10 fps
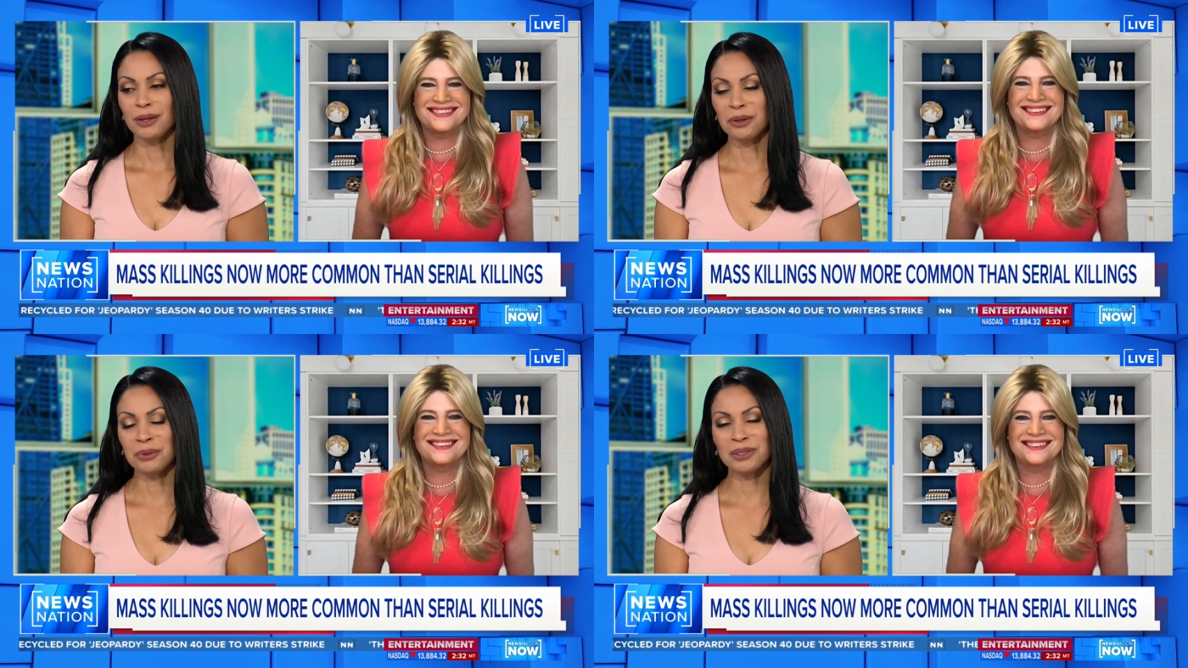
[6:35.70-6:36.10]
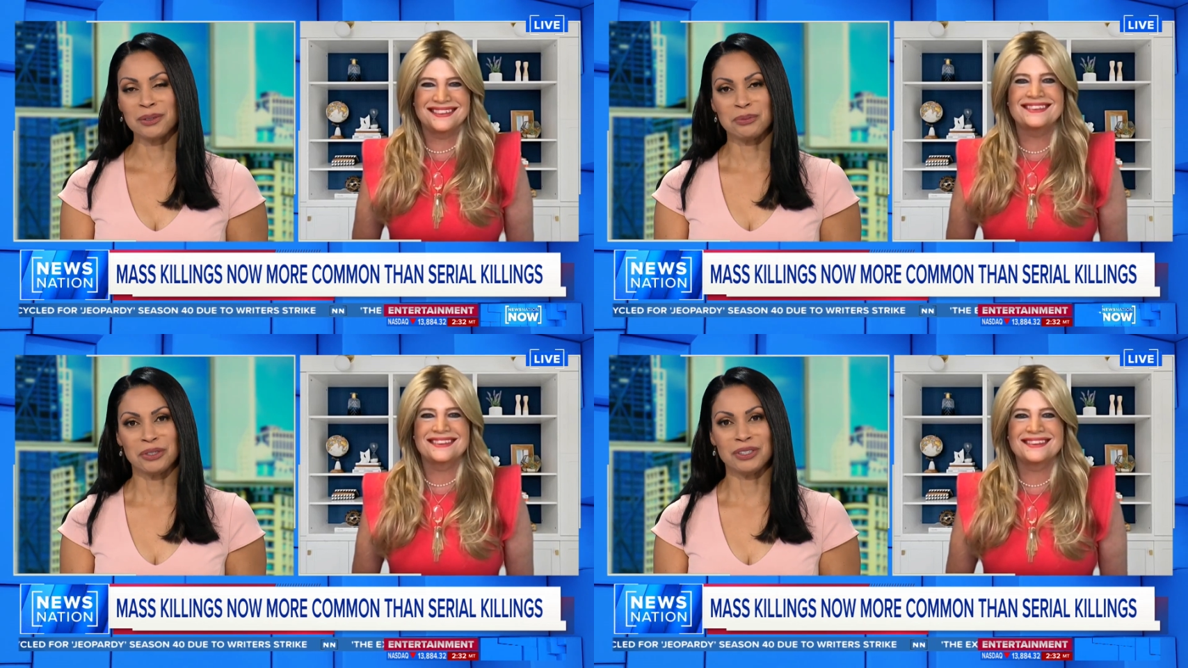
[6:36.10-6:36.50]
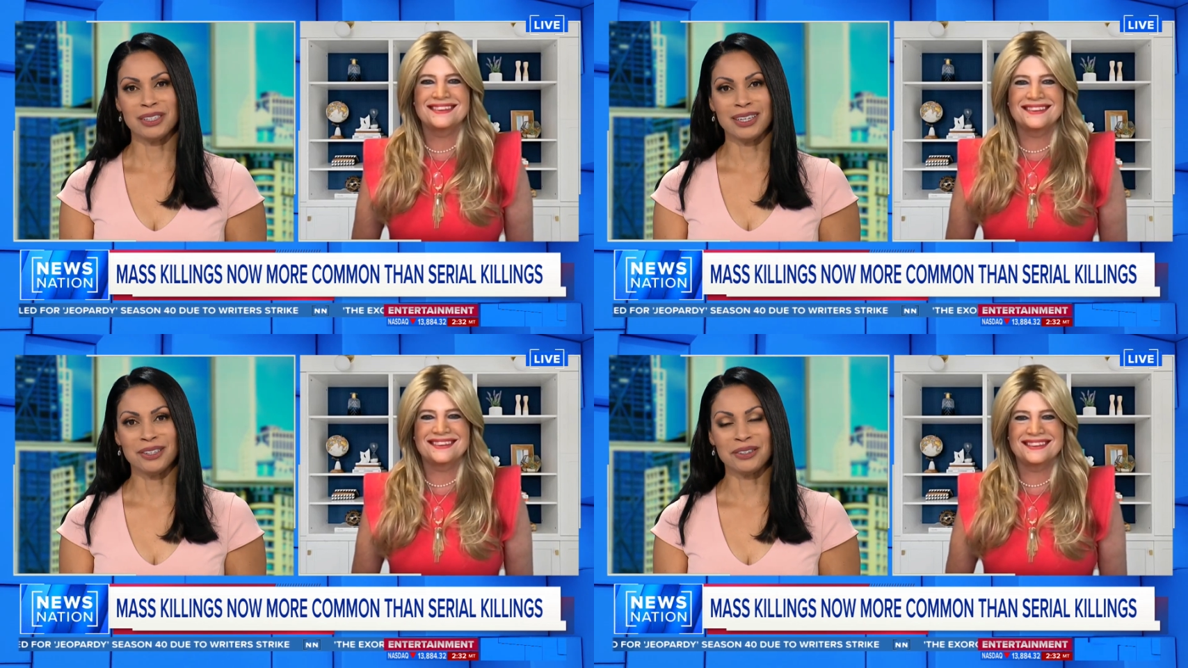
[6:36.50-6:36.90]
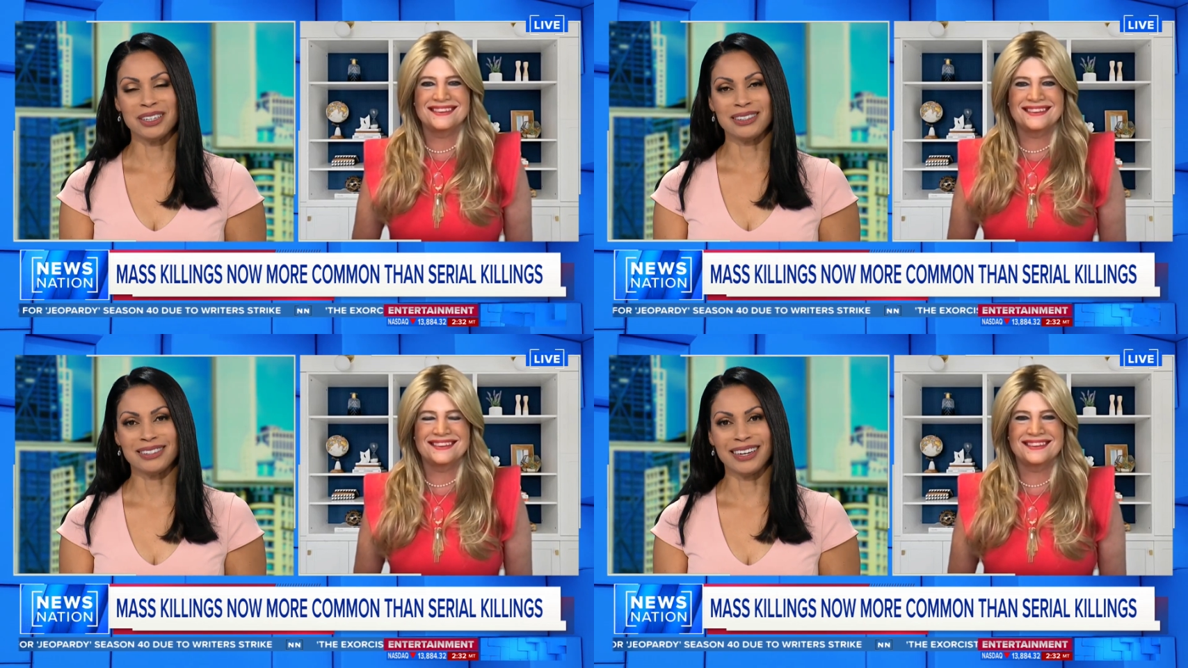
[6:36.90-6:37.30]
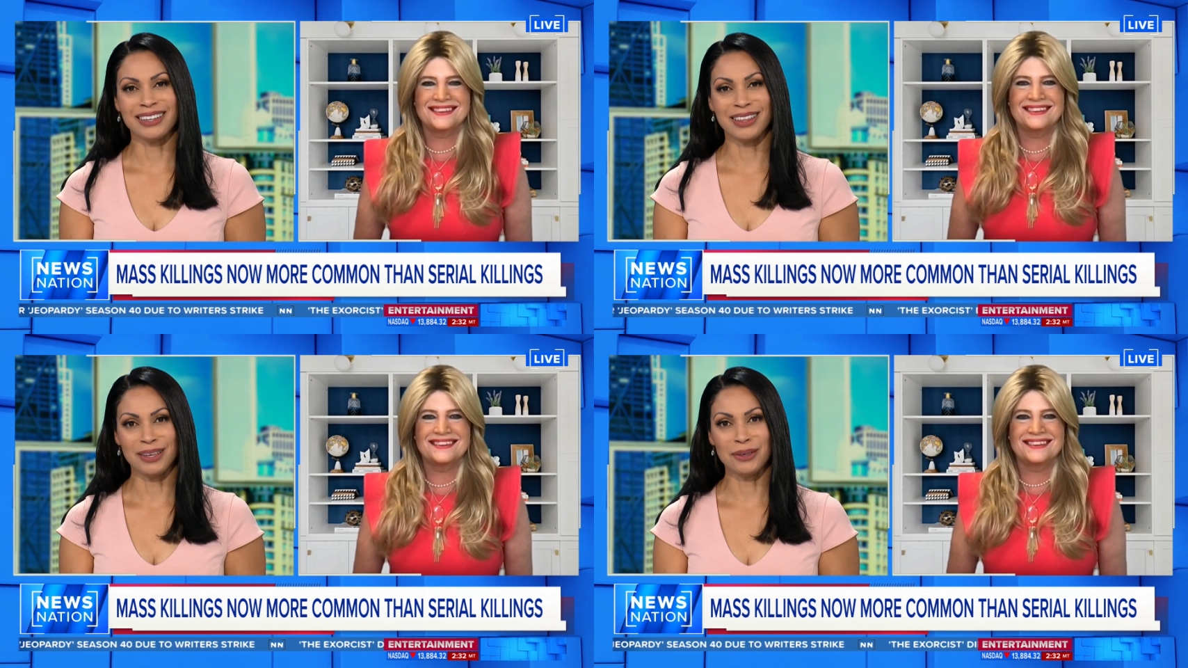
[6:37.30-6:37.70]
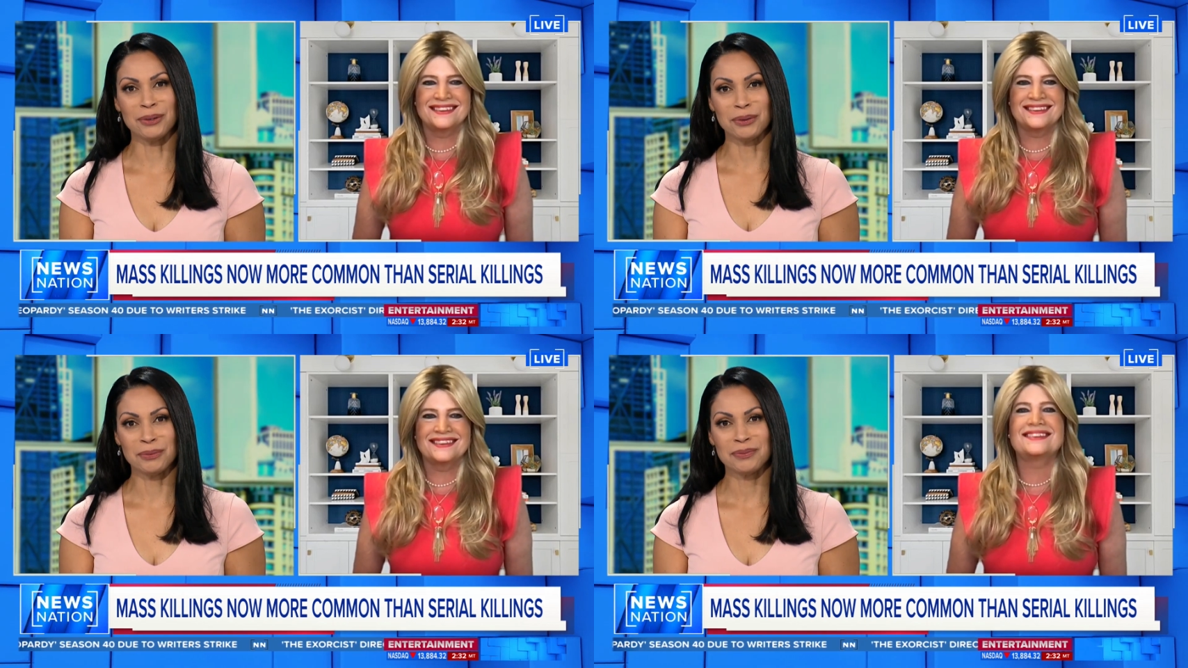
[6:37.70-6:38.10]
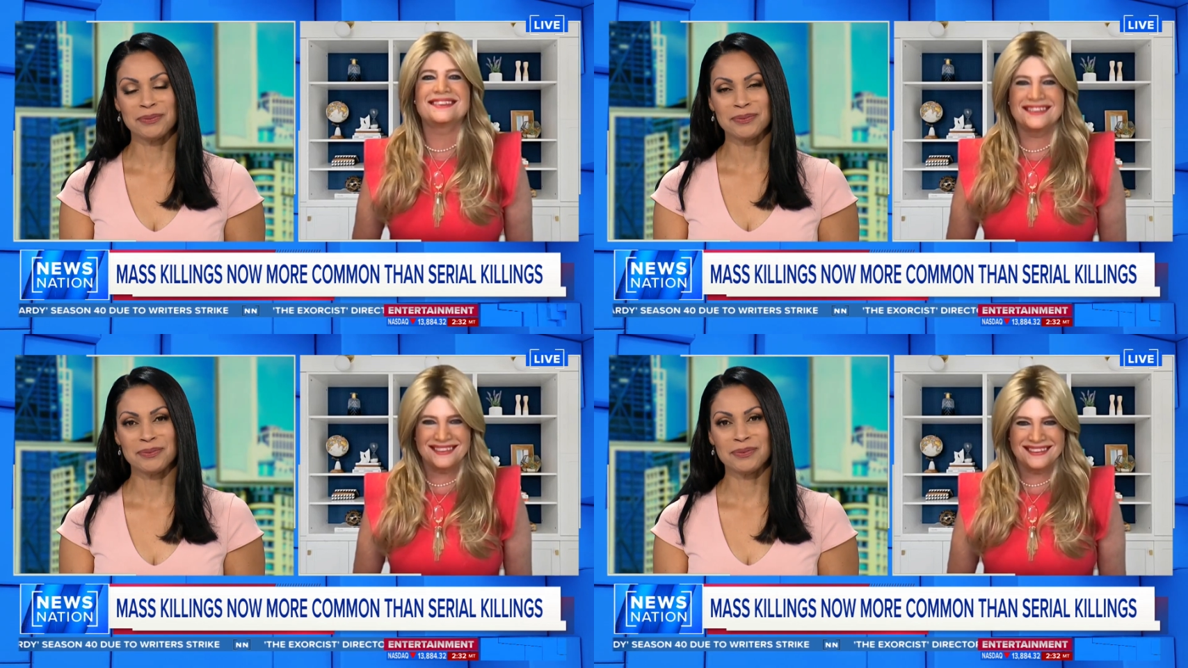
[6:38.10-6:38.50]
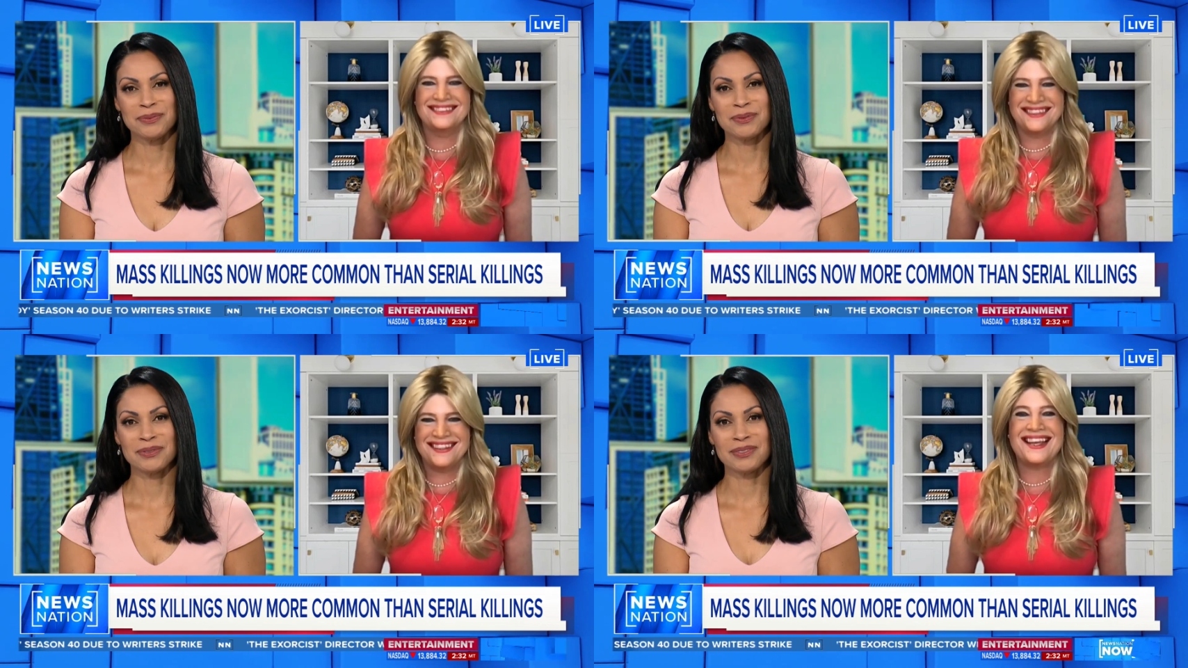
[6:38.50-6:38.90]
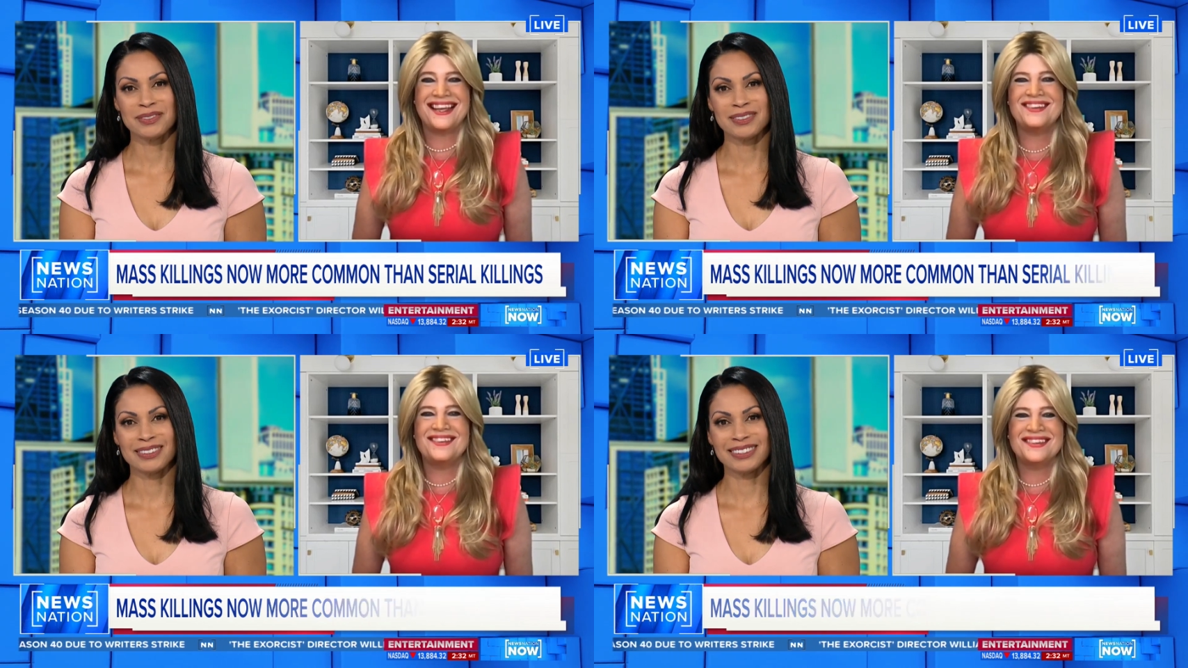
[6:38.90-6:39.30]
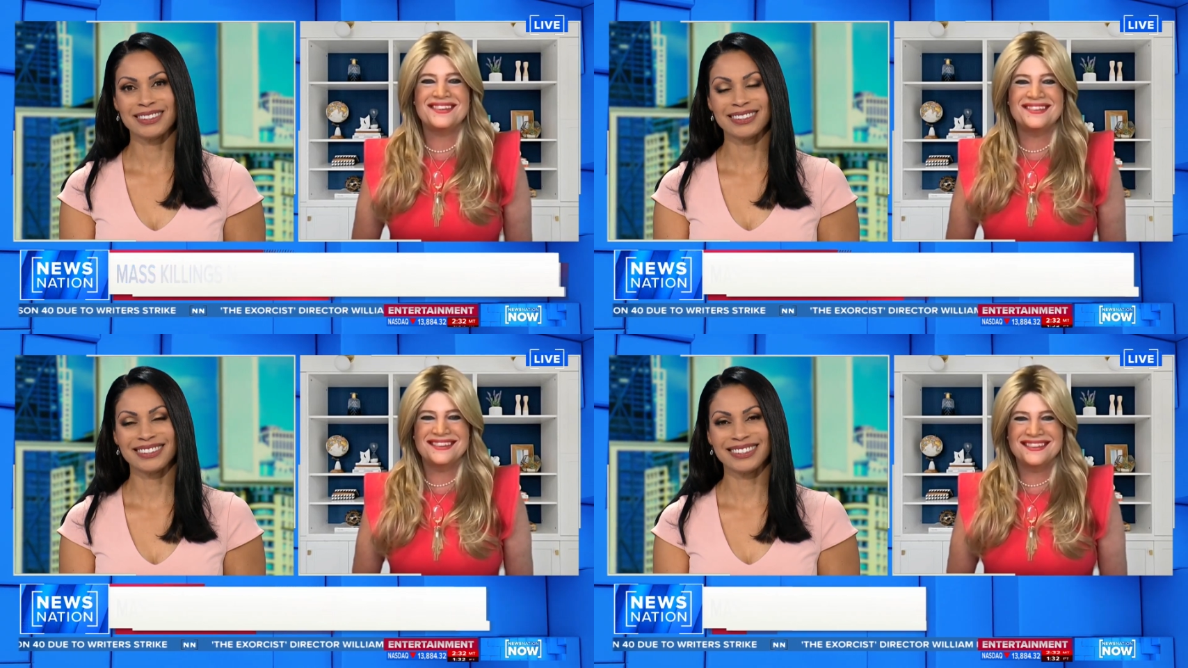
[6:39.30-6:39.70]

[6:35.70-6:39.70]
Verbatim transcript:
Speaker 1: always appreciate your insight. Thank you.
Speaker 2: Thank you, Nicole.